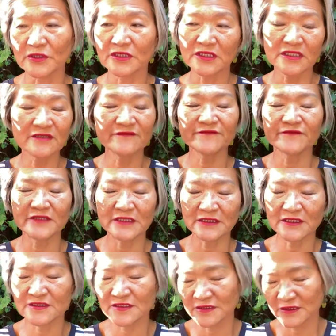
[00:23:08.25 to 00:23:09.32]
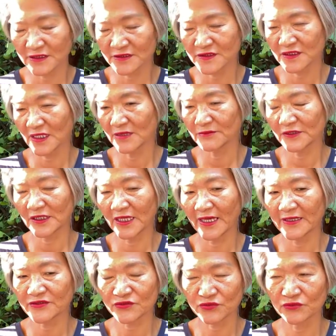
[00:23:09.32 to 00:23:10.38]
If it is in the same
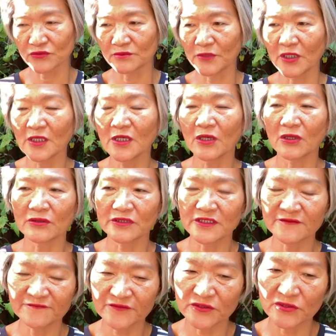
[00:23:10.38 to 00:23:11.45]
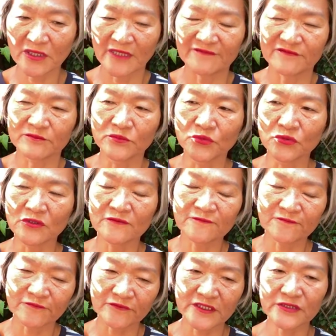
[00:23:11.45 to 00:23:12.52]
classroom, or if you have more
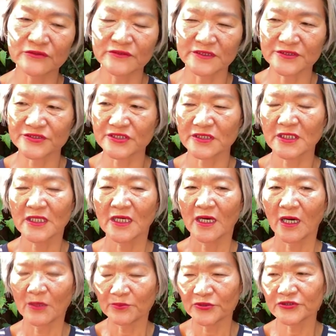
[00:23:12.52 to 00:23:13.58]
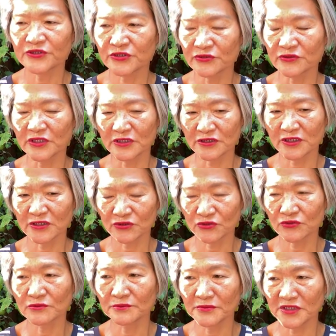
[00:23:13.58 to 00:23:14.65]
frequent opportunity
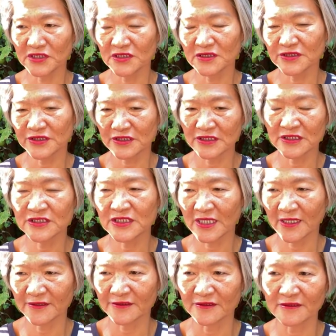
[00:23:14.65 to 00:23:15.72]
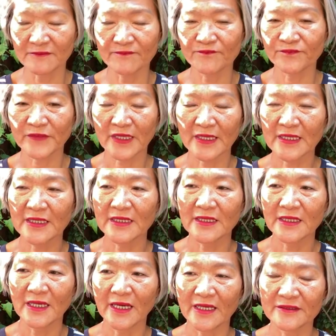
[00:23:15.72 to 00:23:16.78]
to meet each other,
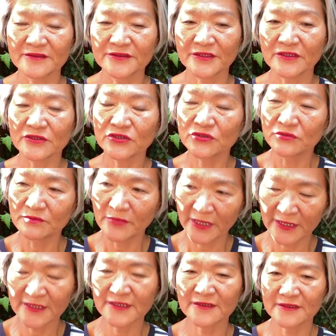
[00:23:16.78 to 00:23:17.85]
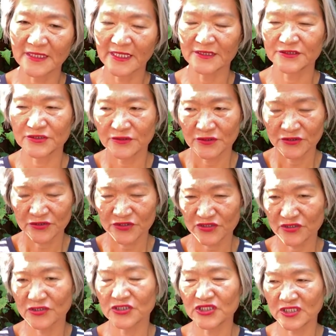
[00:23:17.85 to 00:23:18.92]
and you make that
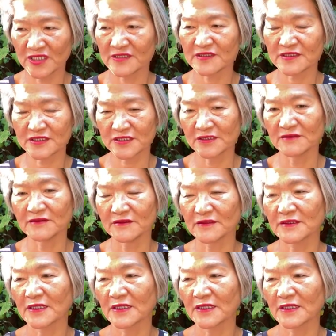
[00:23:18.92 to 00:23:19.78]
suggestion,